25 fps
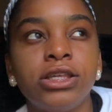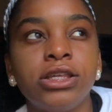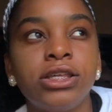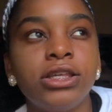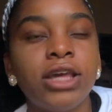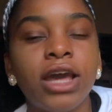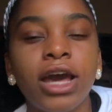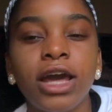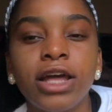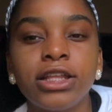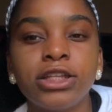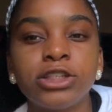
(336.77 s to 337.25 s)

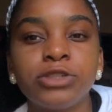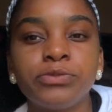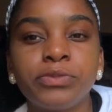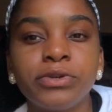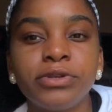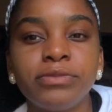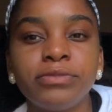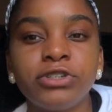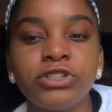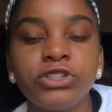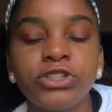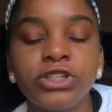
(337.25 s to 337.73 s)
yeah that's
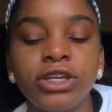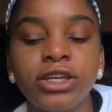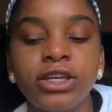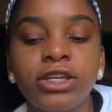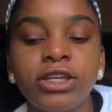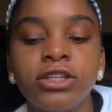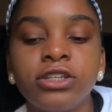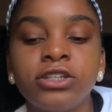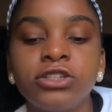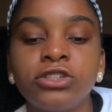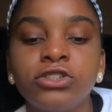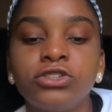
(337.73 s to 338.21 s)
pretty much
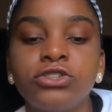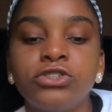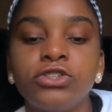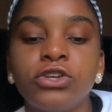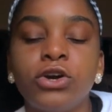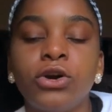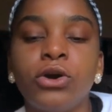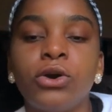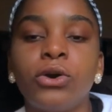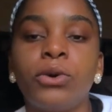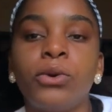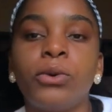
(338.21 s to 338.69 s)
it
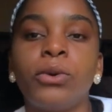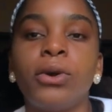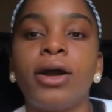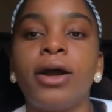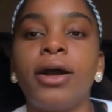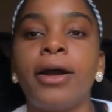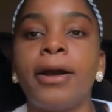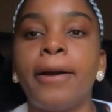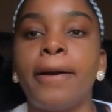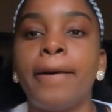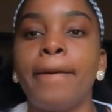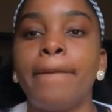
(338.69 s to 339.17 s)
so
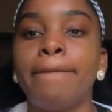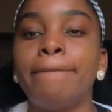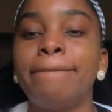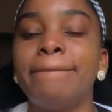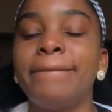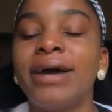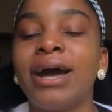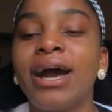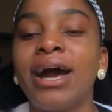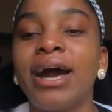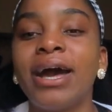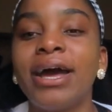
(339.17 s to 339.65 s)

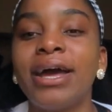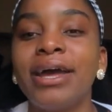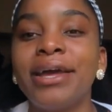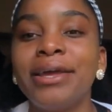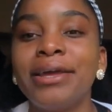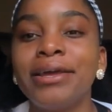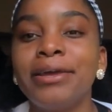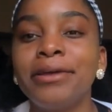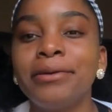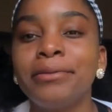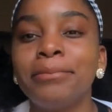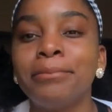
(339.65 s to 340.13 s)
um,
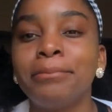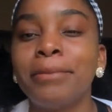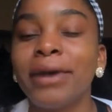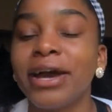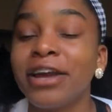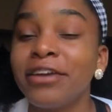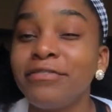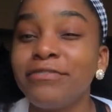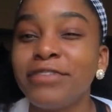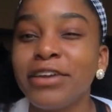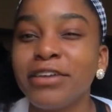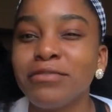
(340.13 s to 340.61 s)
I,
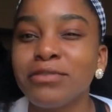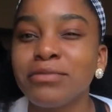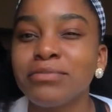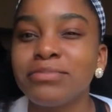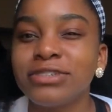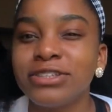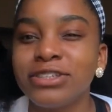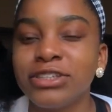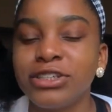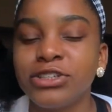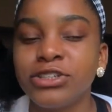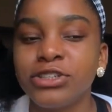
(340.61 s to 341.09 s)
my favorite
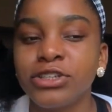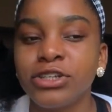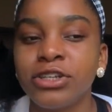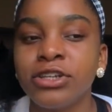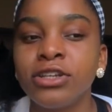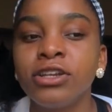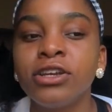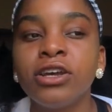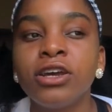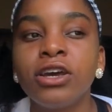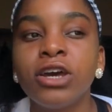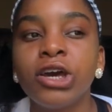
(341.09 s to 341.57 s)

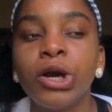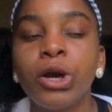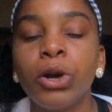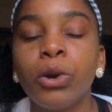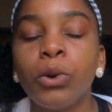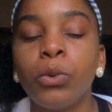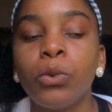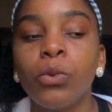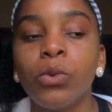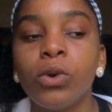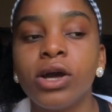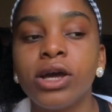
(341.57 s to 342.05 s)
position
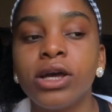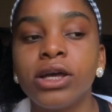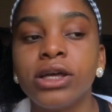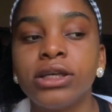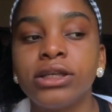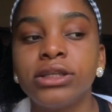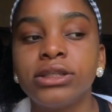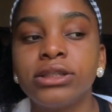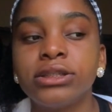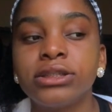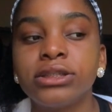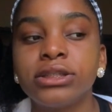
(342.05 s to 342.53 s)

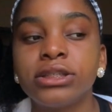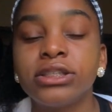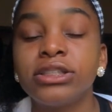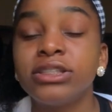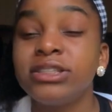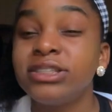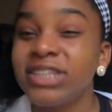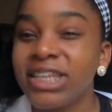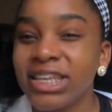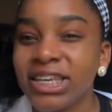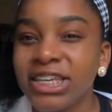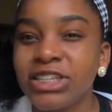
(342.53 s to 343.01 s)
was
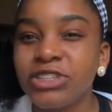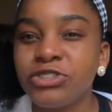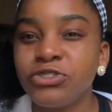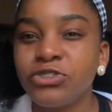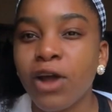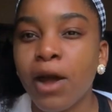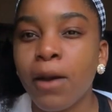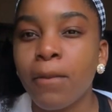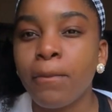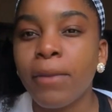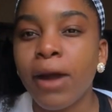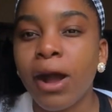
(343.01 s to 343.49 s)
ticket
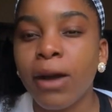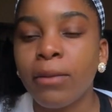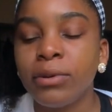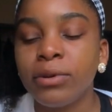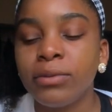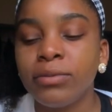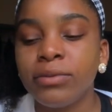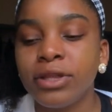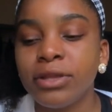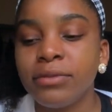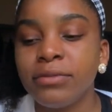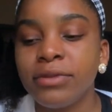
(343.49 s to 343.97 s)
drop
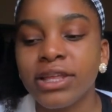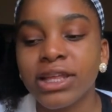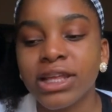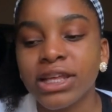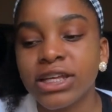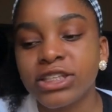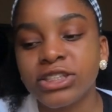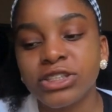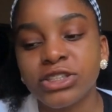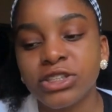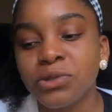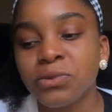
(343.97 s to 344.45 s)
probably
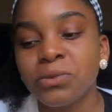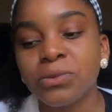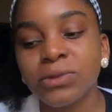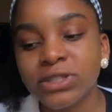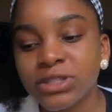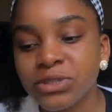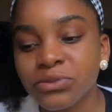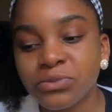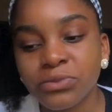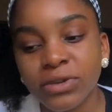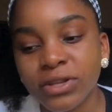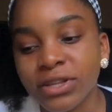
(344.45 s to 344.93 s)
because it
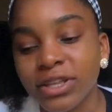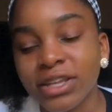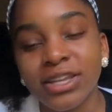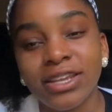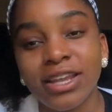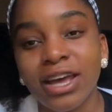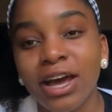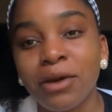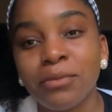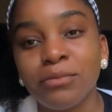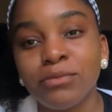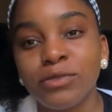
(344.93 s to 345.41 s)
was really
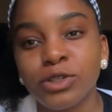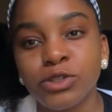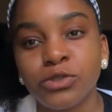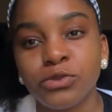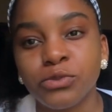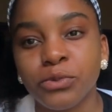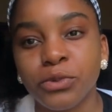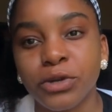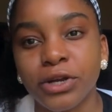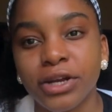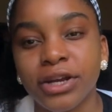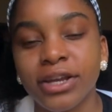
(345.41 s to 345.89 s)
not much
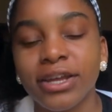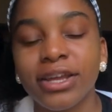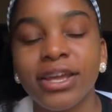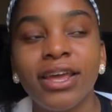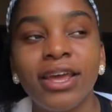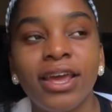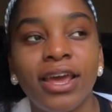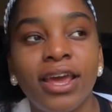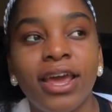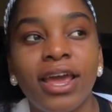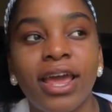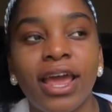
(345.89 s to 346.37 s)
work
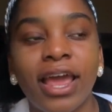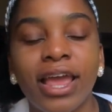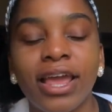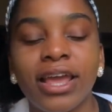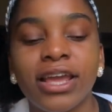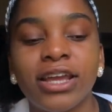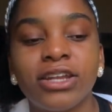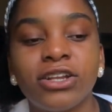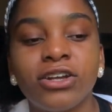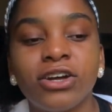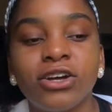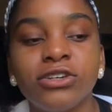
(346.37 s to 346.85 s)

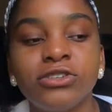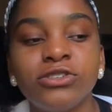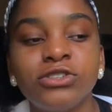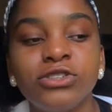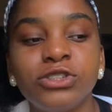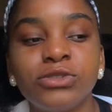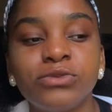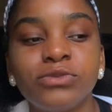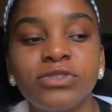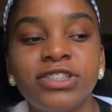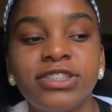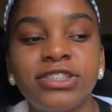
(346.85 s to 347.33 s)
and all you
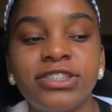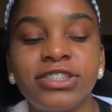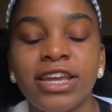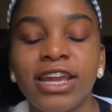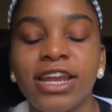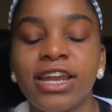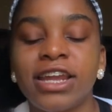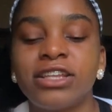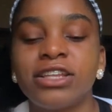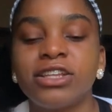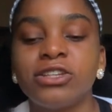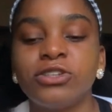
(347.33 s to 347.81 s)
do was
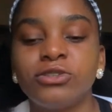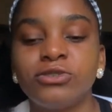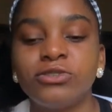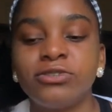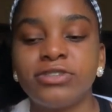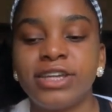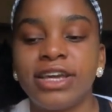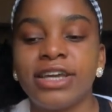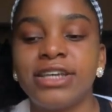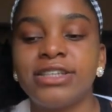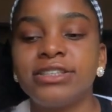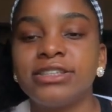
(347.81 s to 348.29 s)
stand at the little
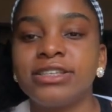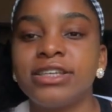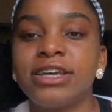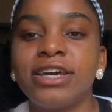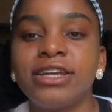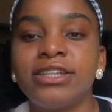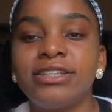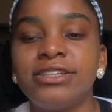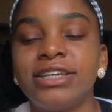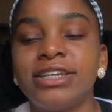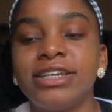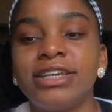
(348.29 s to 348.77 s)
desk,
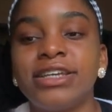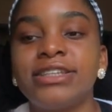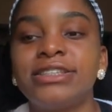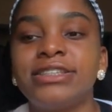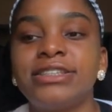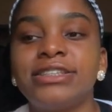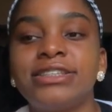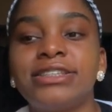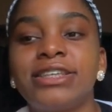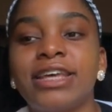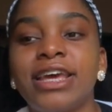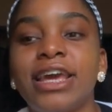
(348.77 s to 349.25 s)
cut
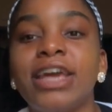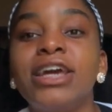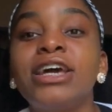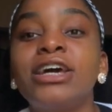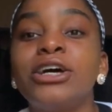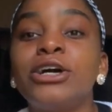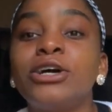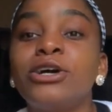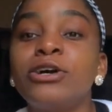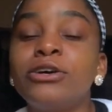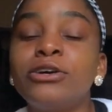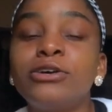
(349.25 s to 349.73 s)
tickets and say,
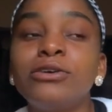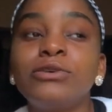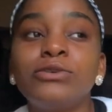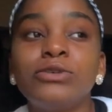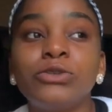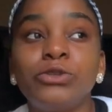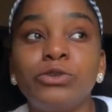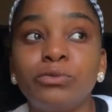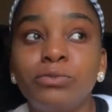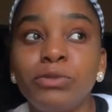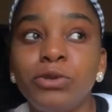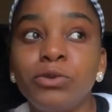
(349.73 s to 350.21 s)

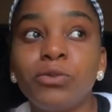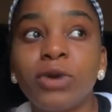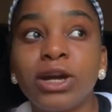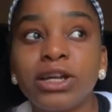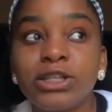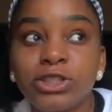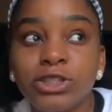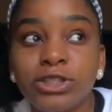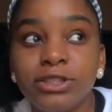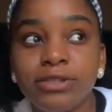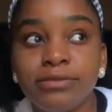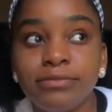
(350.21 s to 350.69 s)
oh, you'll be
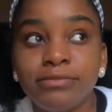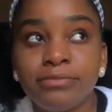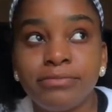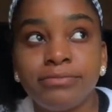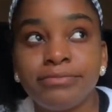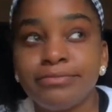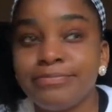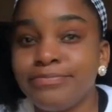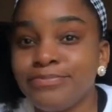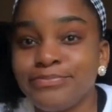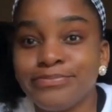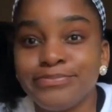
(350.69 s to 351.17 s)
watching